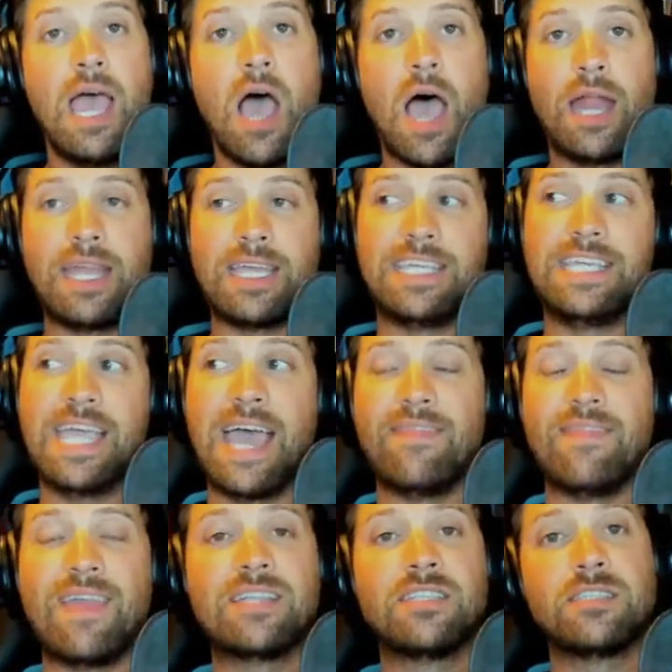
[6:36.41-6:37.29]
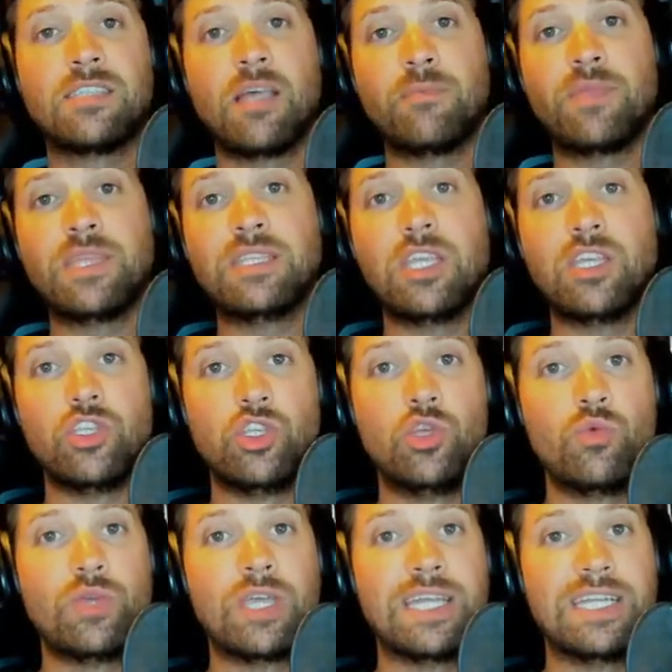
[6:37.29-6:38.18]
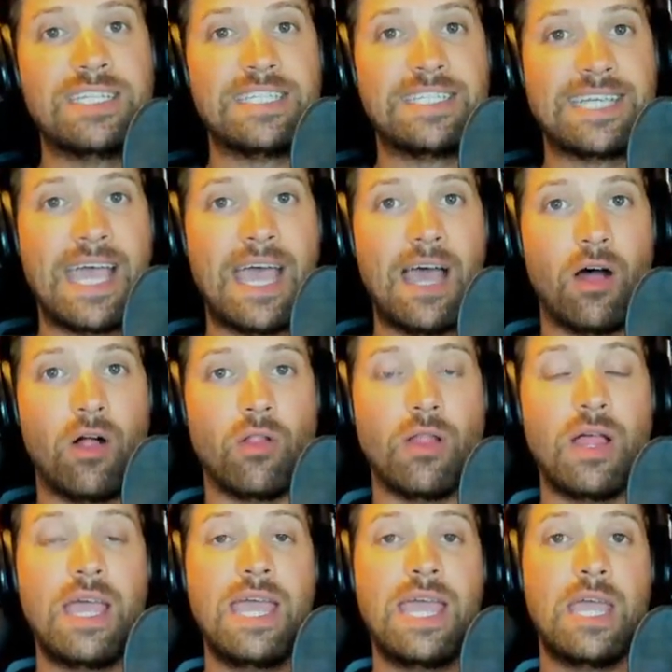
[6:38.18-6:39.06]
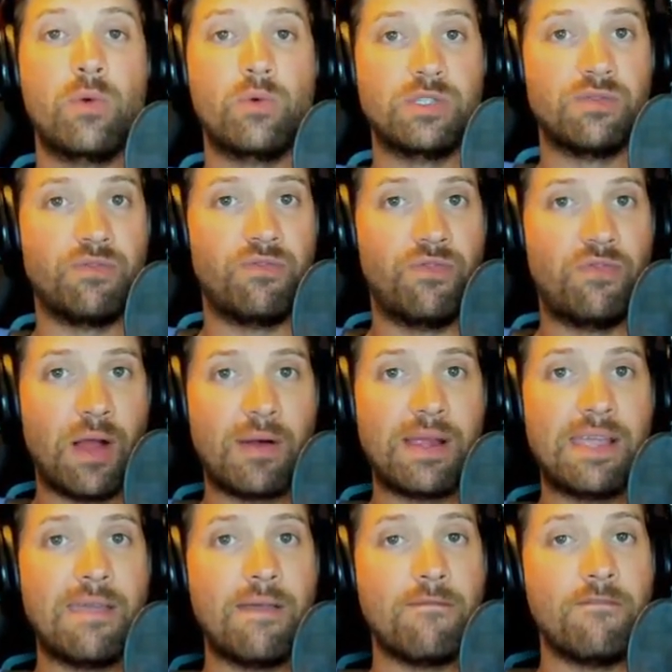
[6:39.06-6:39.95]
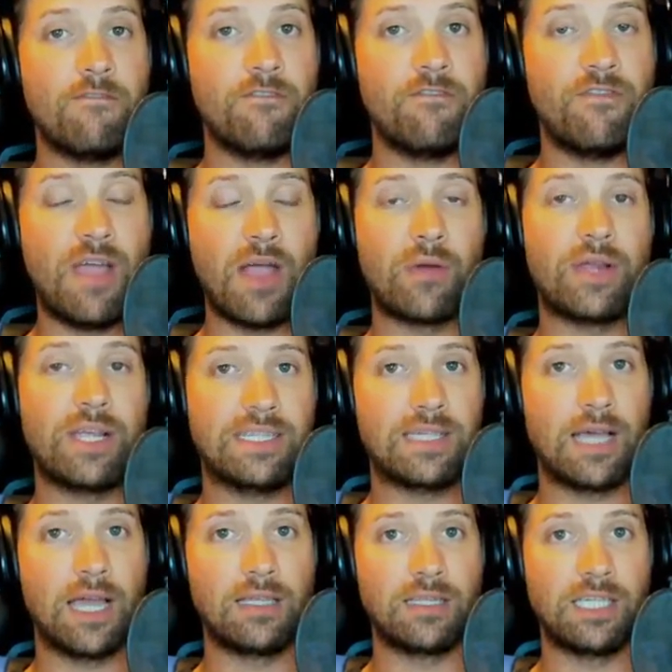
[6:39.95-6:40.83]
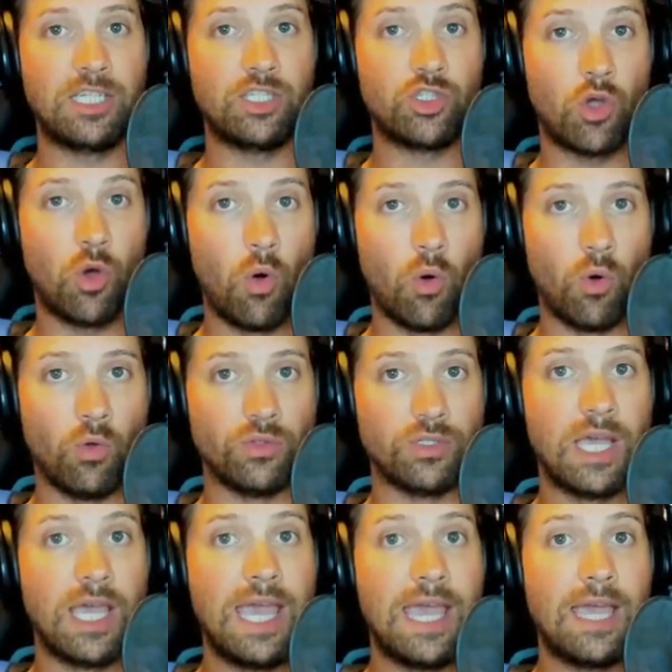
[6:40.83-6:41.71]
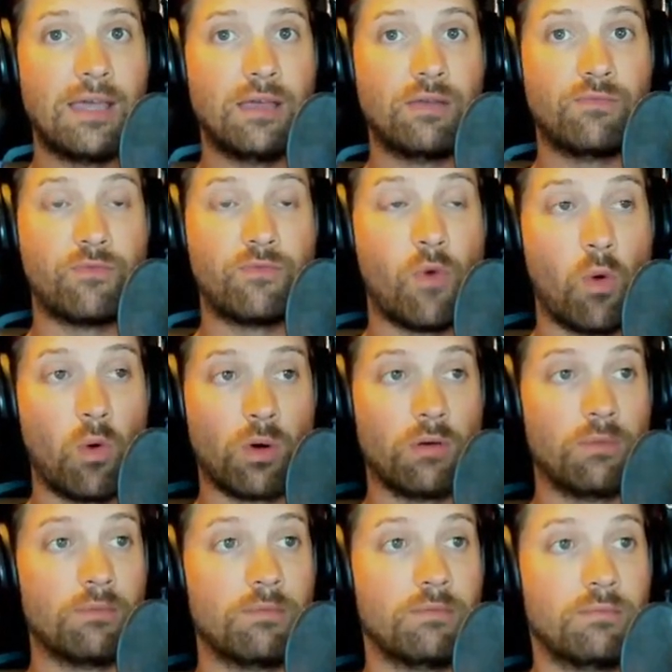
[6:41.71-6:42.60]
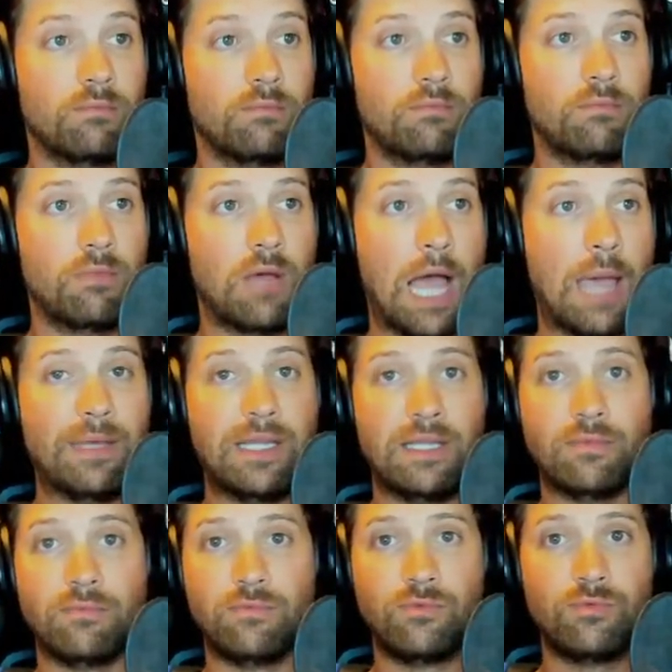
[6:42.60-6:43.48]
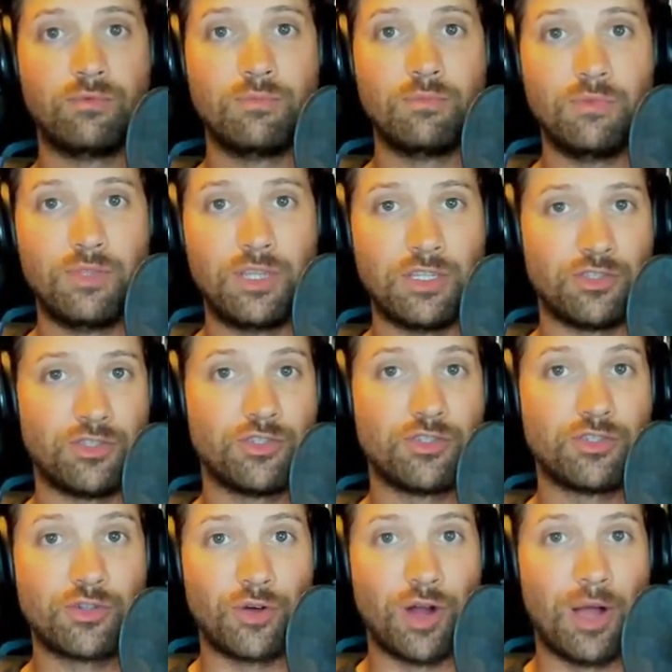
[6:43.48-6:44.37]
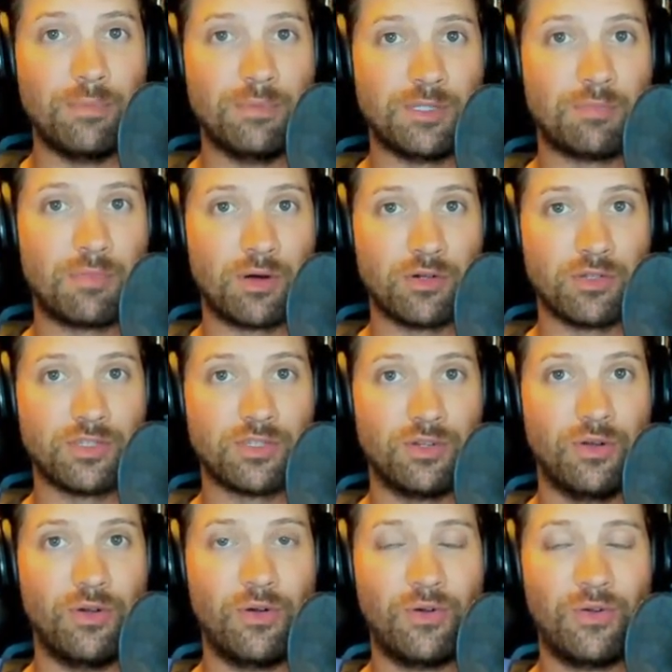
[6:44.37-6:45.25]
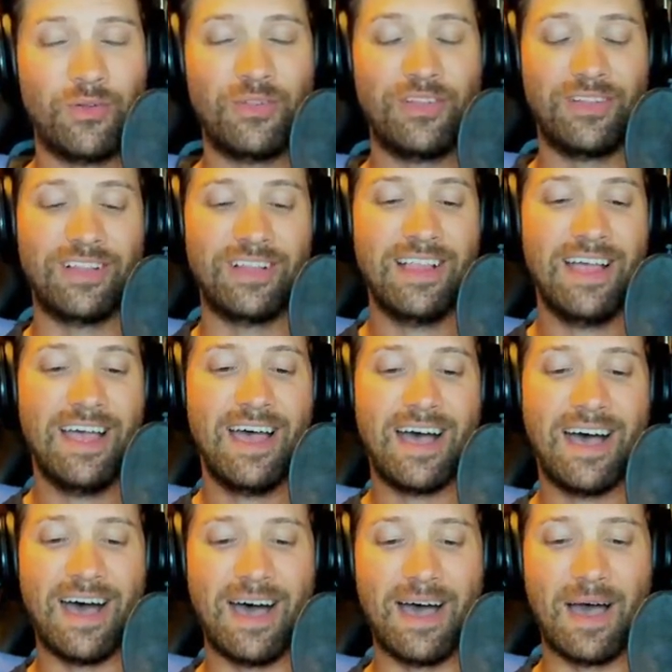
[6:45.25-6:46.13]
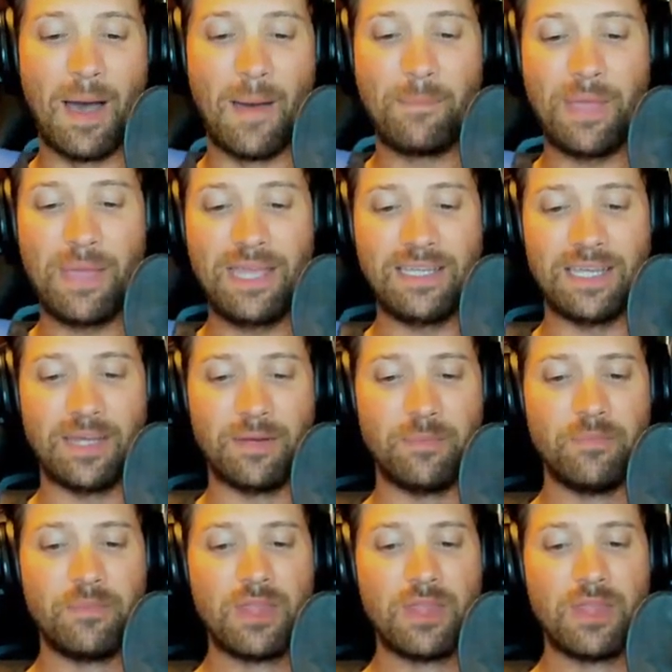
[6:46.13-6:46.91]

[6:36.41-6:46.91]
And again, that's something that you can tell. It was very, very tightly told for, I mean, this scrub's personal opinion.